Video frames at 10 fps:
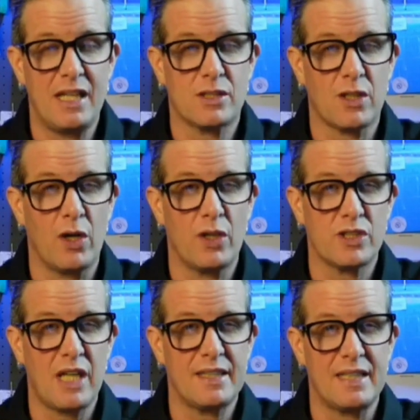starter
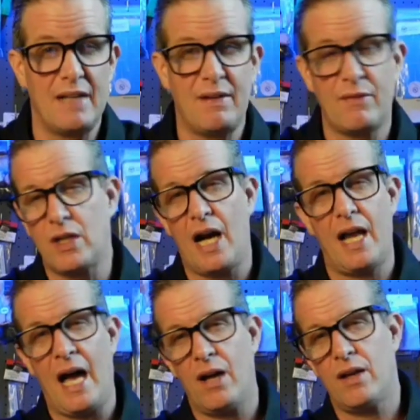set that I've ever got
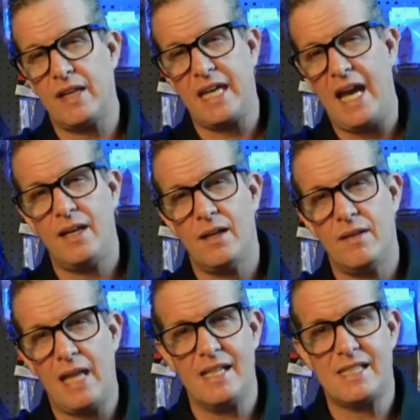out of the gate
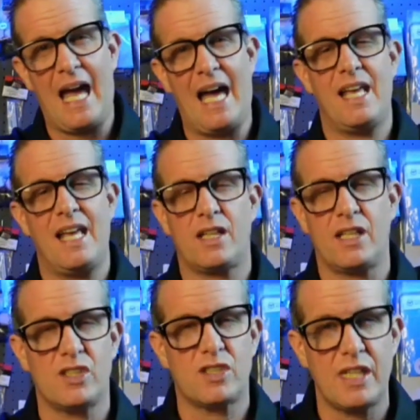that has had a
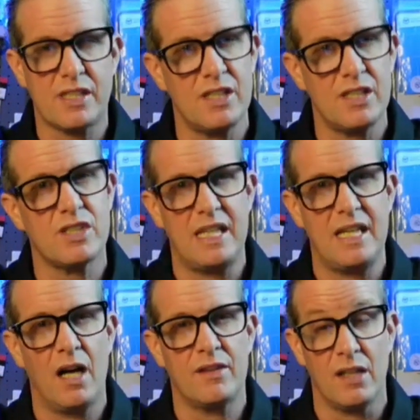consistency
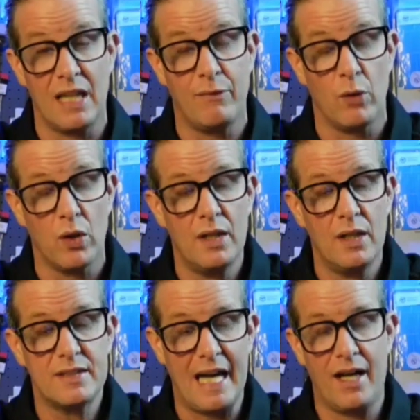at the level
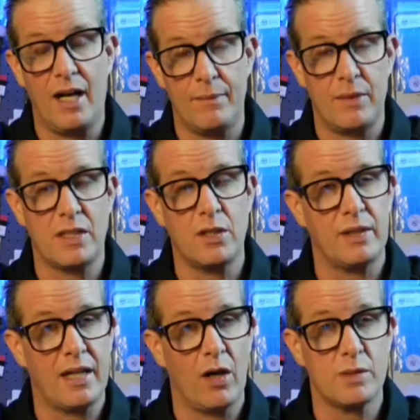that the Tooth
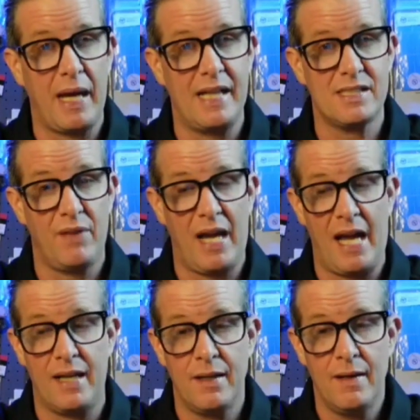and Coats paints have
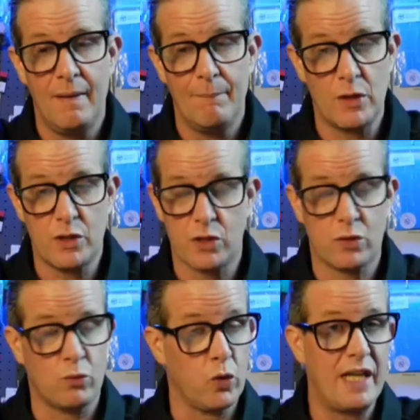had. They're just
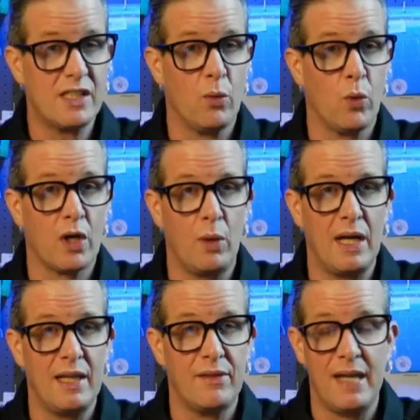great to work
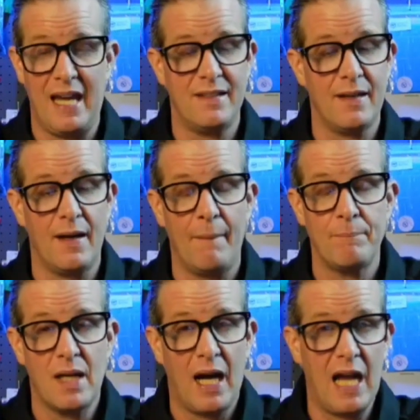with, and I
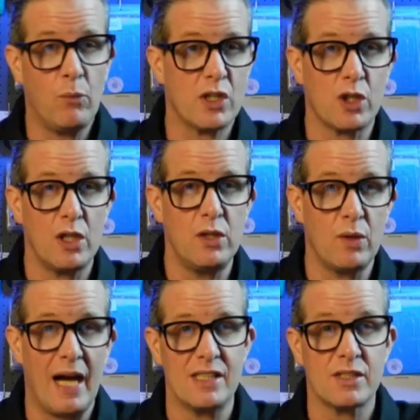even want to show you
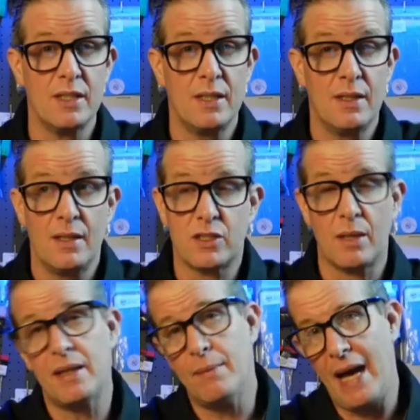guys some
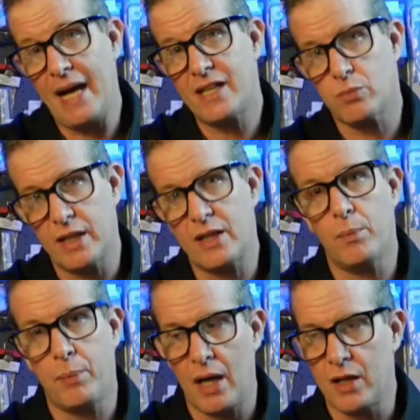of the mechs. We're going
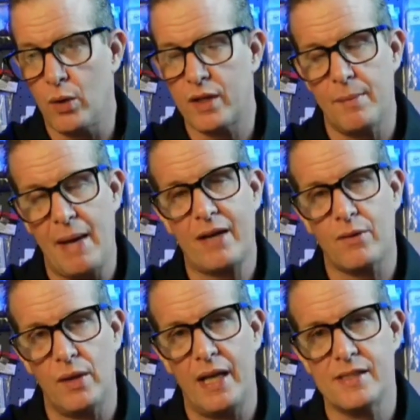to go under the
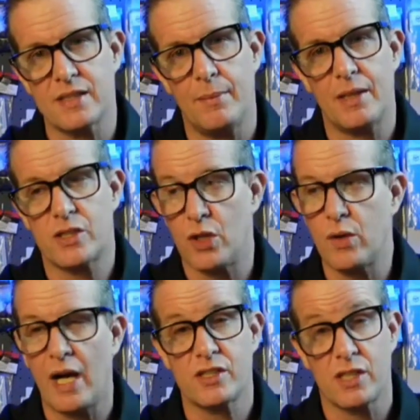macro lens, and I'm going to show you
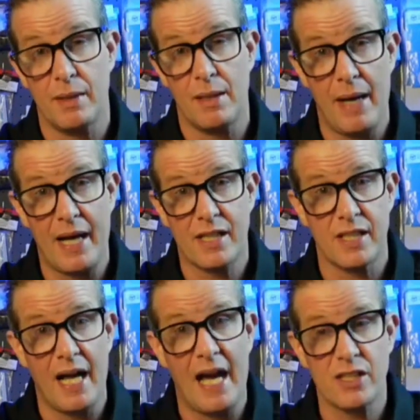guys some of the mechs that
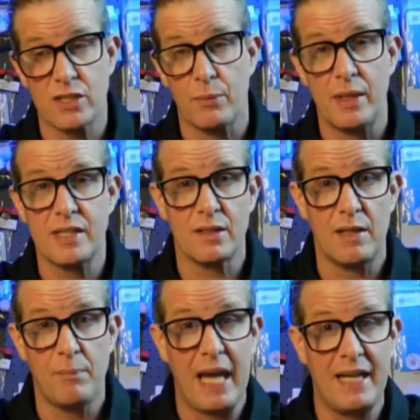I actually recently
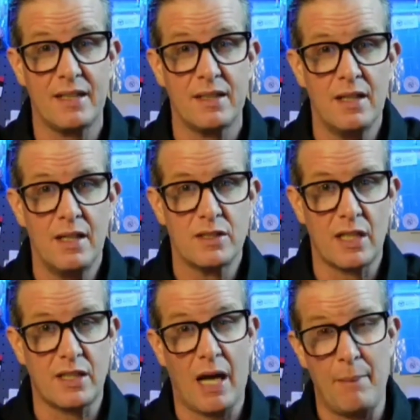painted
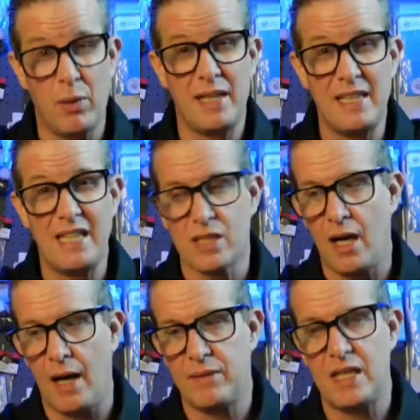to putting these
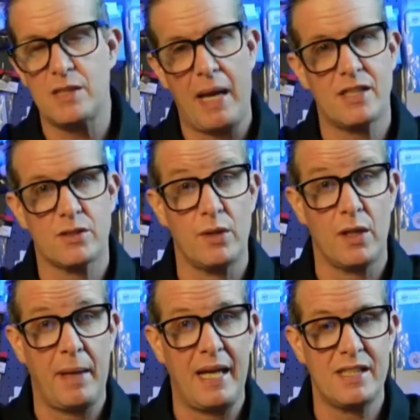paints through their
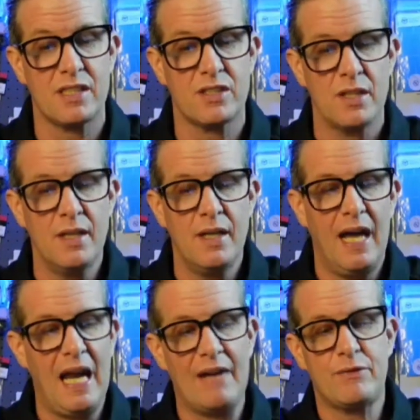paces. And
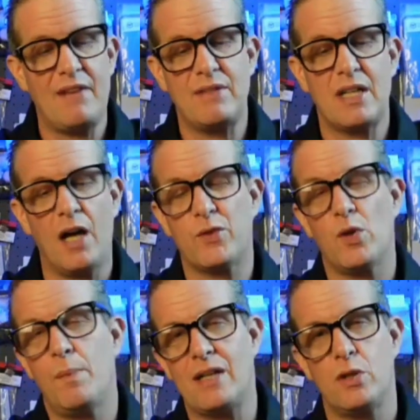after having gone through
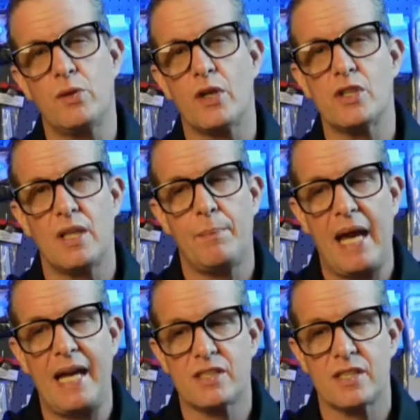about 2/3 of the
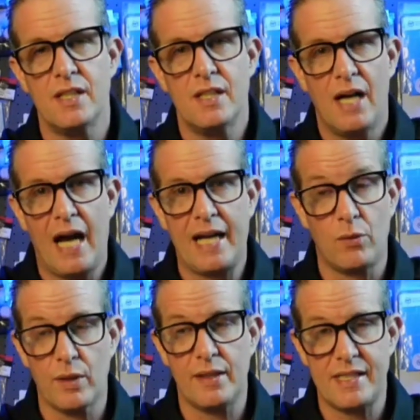paints, I could
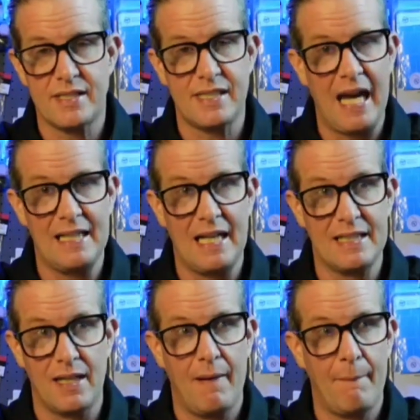really say that
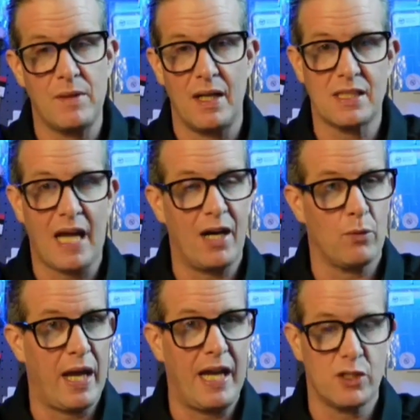the entire
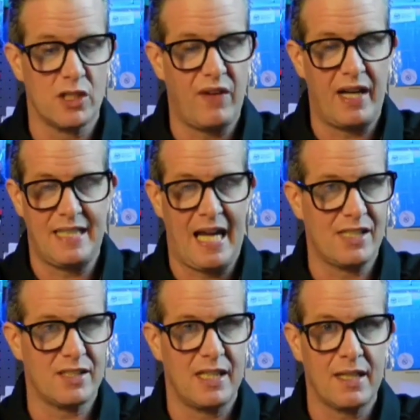range is
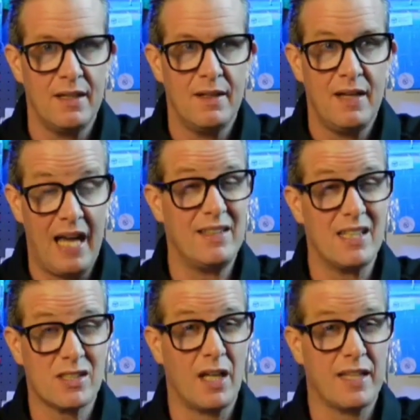fantastic. And this
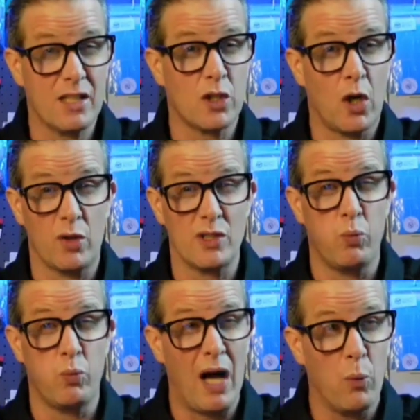Kickstarter is
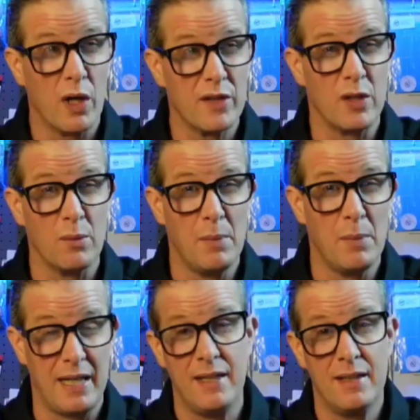well worth your
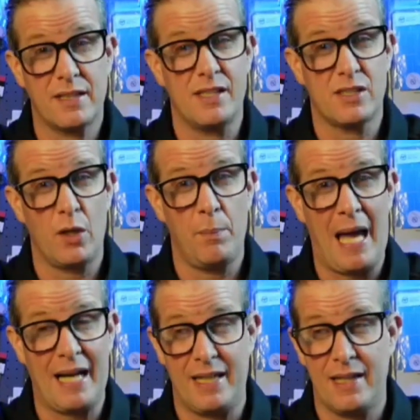money to consider
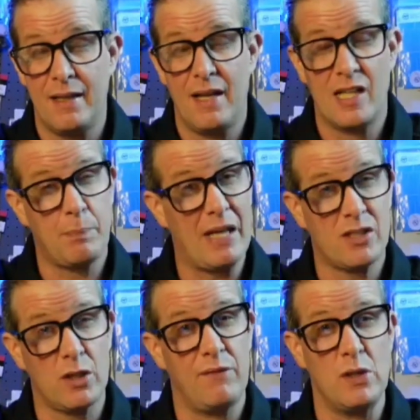backing,
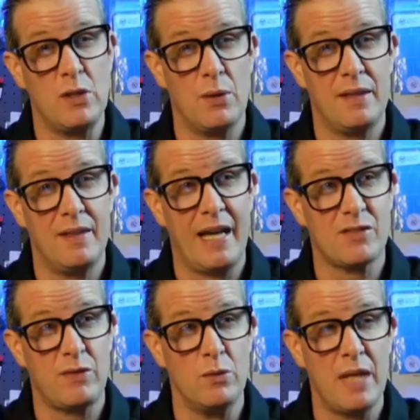especially if you do it in the next
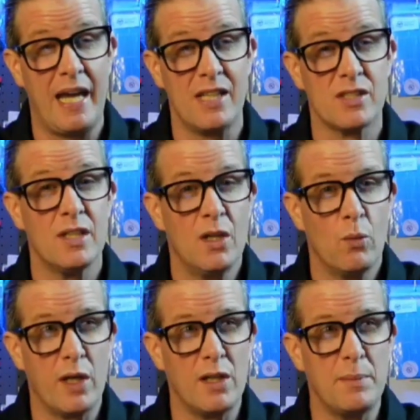few days,
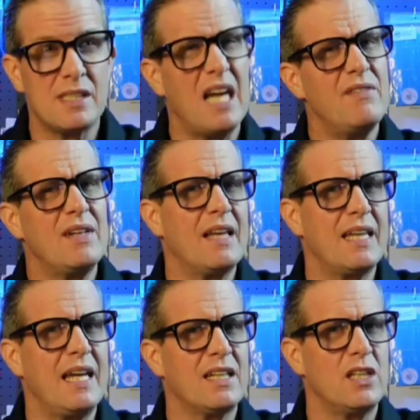where you'll be saving, I
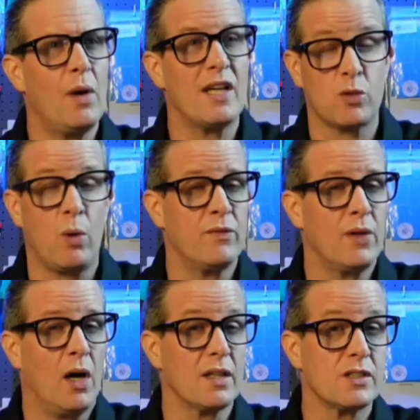think, US
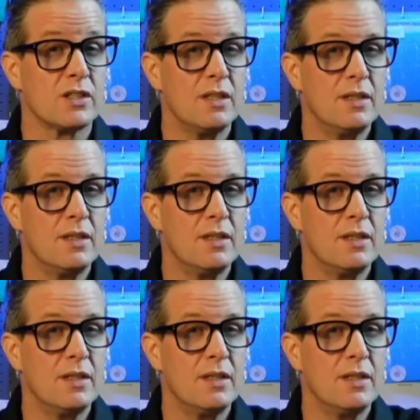$12.